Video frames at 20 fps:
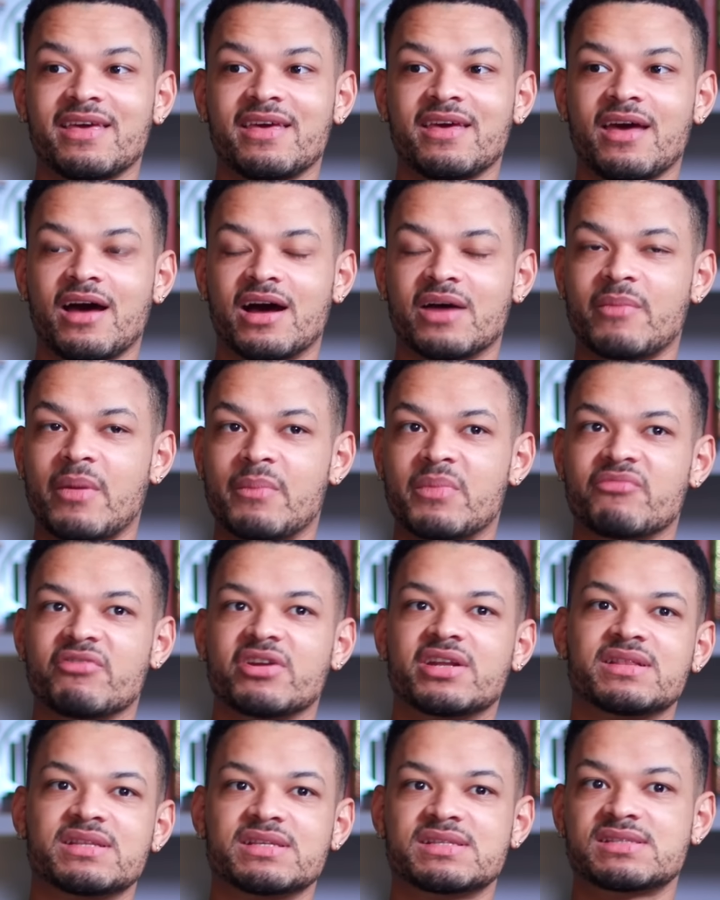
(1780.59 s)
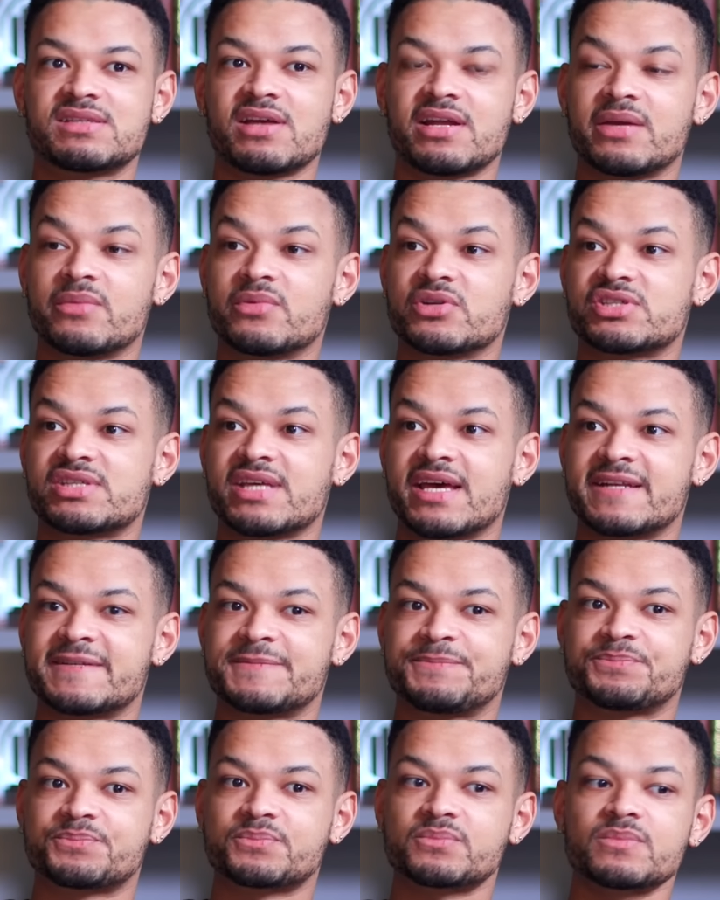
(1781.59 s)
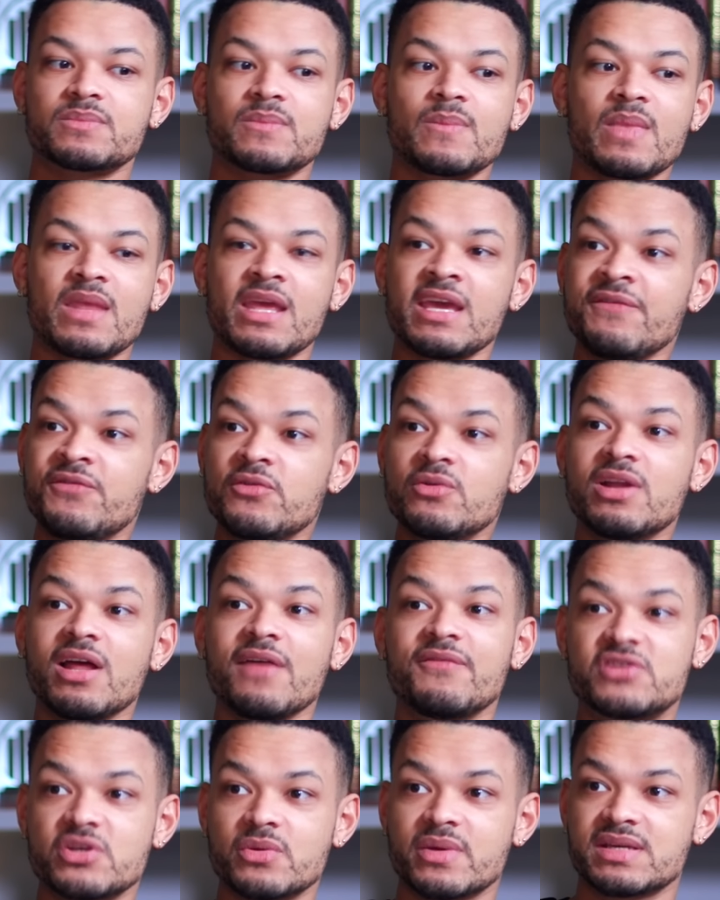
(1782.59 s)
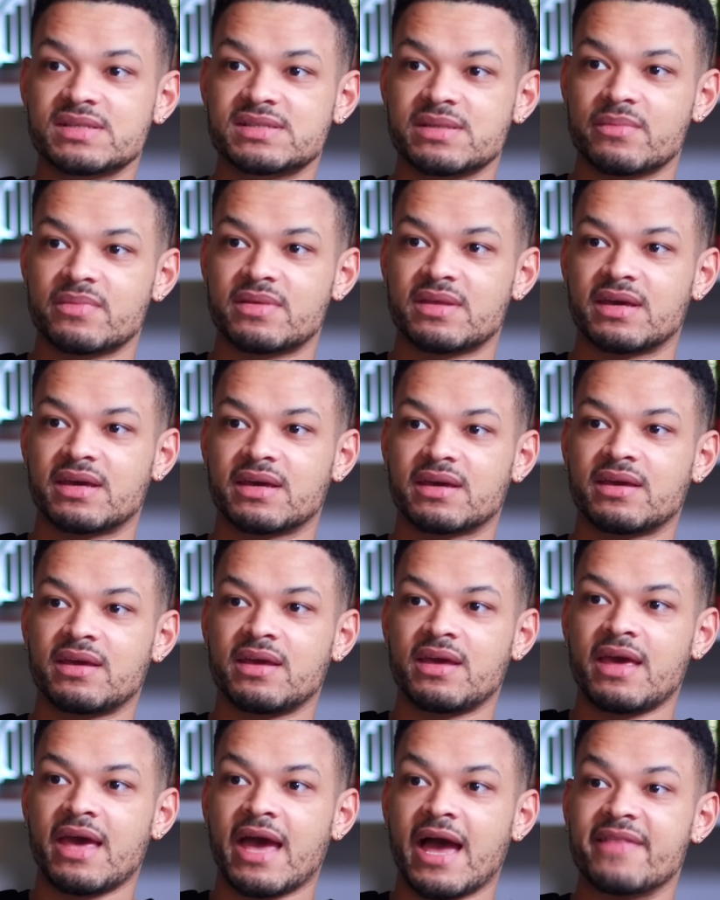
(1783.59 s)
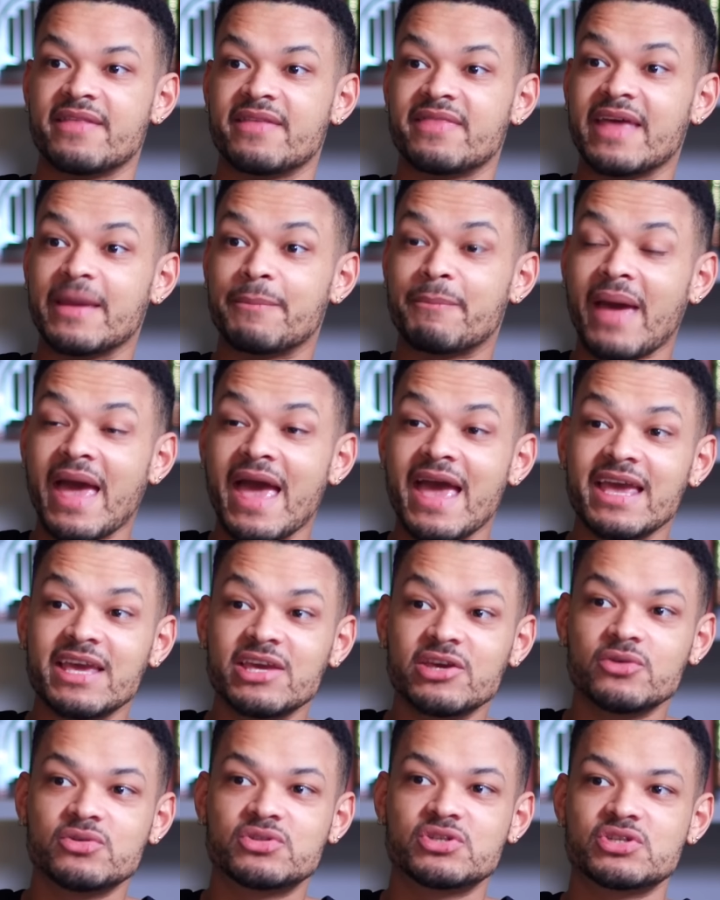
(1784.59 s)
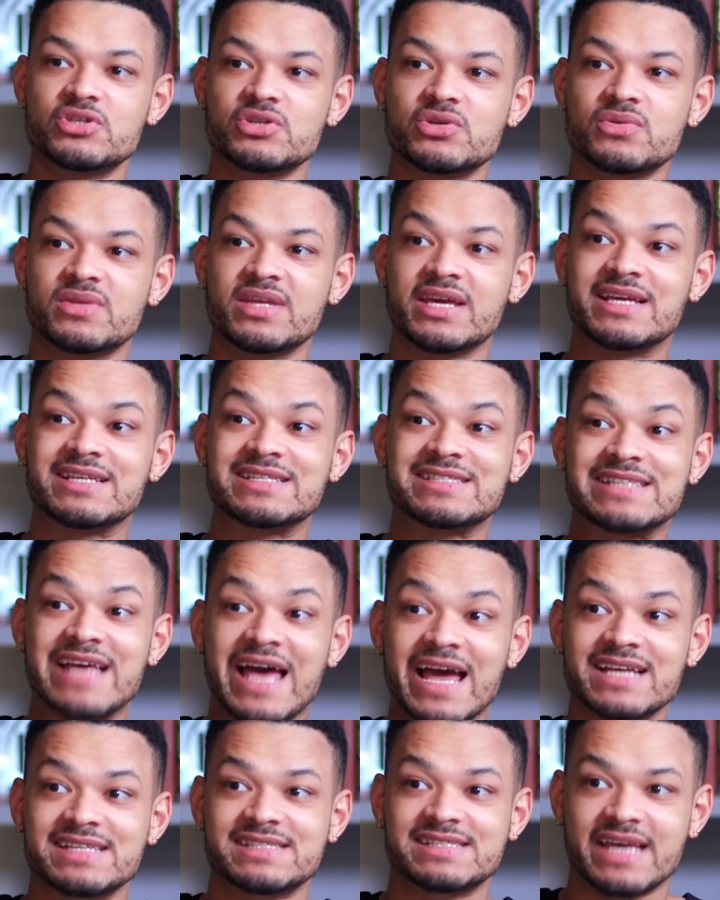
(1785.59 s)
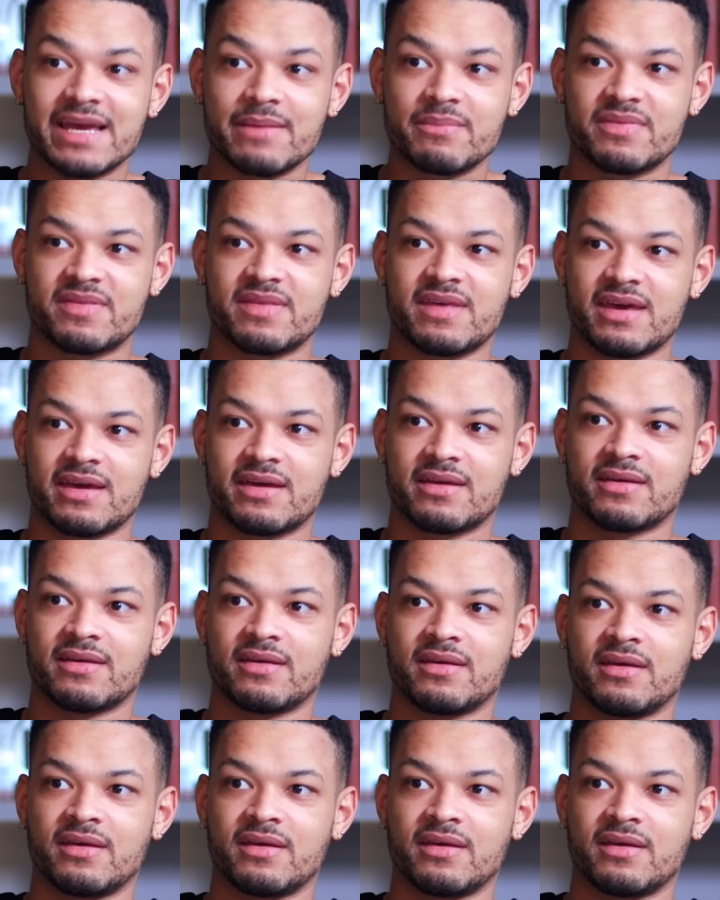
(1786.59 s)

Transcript: Mm. I remember reading this study which said if you love doing something and then they pay you to do the exact same thing,